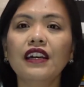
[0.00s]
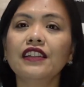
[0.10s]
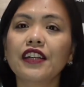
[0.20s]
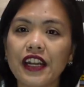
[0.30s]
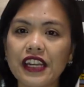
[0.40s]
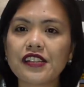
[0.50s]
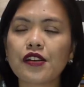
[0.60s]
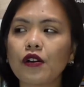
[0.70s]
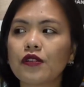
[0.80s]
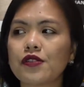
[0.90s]
There is
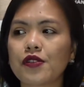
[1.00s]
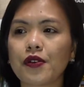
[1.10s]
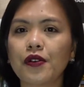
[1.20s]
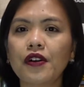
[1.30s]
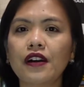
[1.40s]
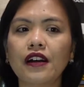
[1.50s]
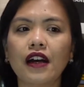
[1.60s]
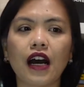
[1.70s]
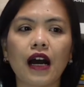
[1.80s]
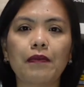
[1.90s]
also
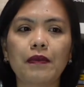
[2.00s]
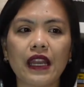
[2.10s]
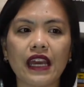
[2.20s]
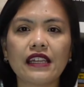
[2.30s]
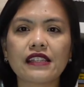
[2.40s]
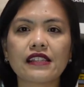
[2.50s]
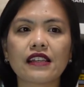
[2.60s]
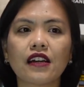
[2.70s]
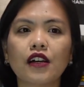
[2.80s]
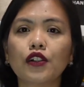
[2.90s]
a
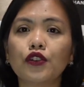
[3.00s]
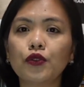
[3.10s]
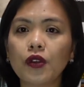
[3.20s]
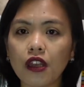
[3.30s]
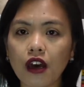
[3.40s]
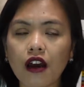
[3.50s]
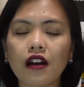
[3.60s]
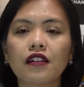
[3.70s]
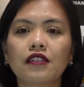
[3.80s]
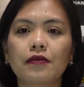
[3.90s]
place to
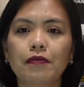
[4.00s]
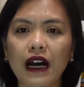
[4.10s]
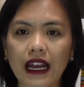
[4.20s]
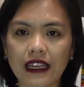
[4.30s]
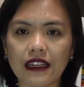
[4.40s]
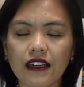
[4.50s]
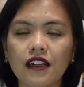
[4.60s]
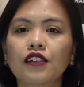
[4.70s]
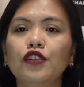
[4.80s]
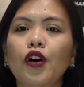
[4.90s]
lock the bike,
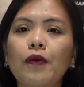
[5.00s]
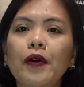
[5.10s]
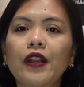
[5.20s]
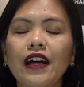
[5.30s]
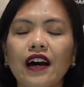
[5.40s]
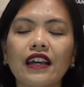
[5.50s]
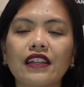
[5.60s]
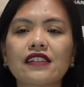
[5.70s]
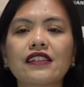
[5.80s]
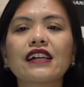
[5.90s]
double lock
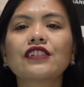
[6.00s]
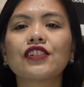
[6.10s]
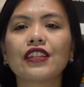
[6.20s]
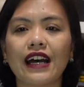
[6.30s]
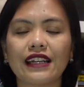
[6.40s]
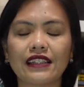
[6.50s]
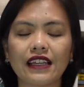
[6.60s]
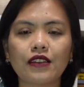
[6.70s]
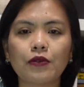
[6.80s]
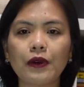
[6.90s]
it, such that
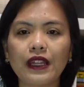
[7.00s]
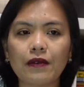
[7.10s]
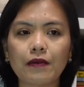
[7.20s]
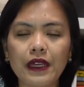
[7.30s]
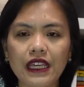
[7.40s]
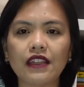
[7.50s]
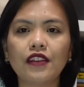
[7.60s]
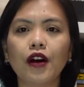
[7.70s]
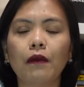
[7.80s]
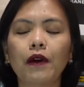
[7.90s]
it will be
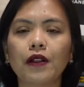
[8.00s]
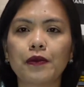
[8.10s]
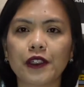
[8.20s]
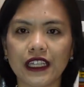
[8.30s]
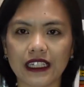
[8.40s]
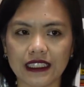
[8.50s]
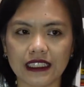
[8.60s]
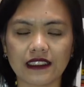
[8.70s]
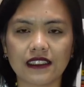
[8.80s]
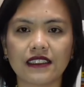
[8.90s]
double
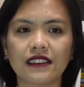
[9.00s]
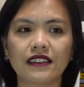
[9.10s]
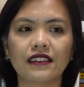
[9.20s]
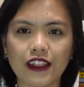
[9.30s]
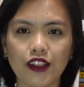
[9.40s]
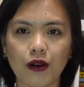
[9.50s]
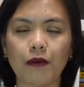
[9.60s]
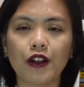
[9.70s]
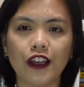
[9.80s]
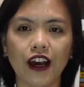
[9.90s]
protected. I
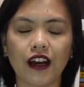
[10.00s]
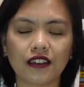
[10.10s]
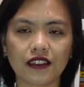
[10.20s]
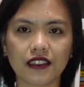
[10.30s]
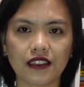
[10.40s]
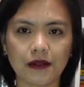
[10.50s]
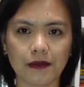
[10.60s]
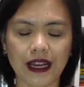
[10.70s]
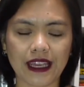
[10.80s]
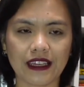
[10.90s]
double locked the
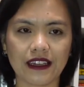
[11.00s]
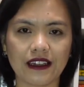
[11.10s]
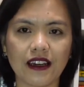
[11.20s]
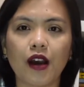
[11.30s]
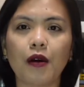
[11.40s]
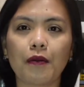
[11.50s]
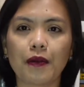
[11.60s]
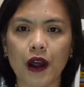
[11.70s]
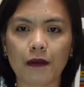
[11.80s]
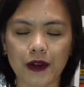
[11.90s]
bike
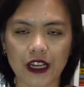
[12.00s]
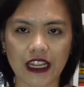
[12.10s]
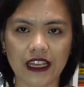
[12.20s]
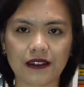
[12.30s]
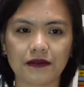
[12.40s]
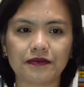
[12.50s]
properly.